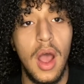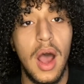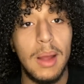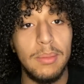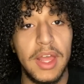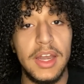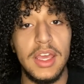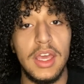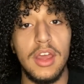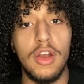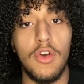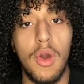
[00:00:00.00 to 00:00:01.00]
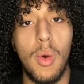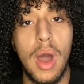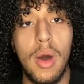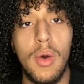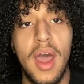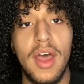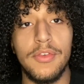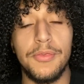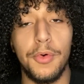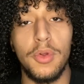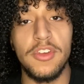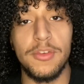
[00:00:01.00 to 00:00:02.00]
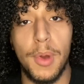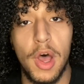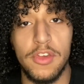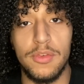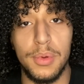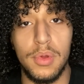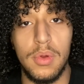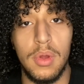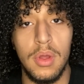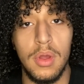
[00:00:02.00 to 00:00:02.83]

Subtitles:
I'm letting it grow out as full as possible